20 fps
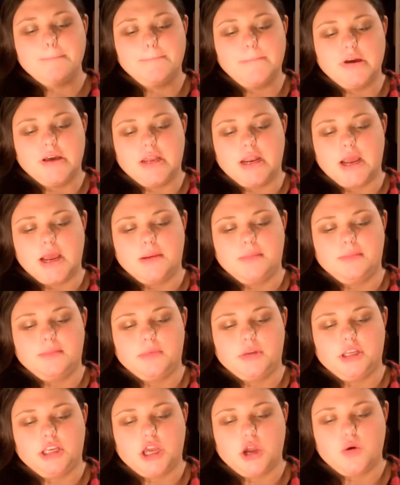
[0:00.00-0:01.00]
but I'm
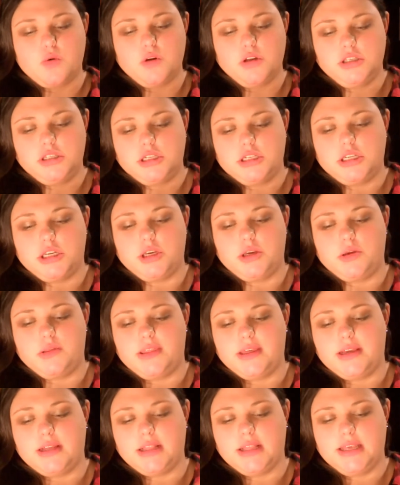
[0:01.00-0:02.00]
going to do
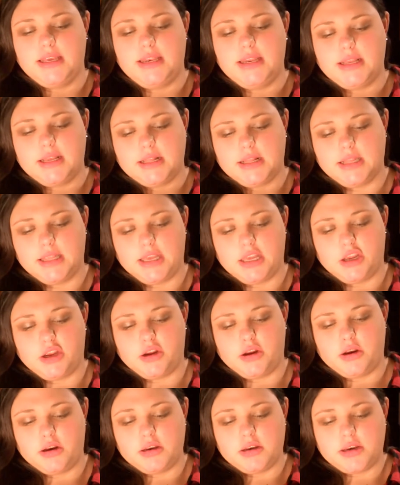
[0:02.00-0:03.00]
the clean and
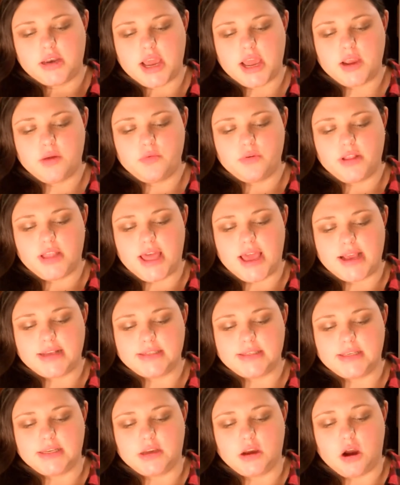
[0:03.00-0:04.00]
clear night
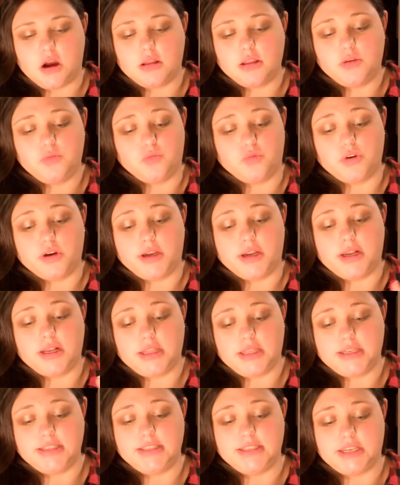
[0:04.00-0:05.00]
relaxing all-in-one
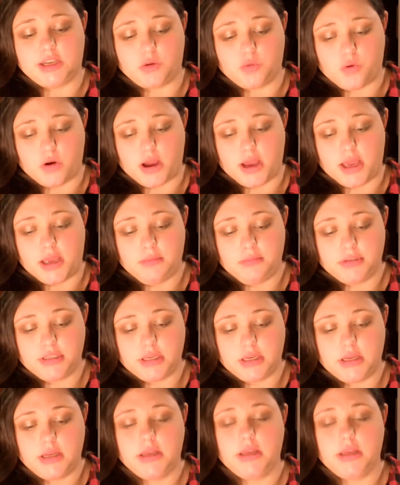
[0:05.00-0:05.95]
cleansing wipes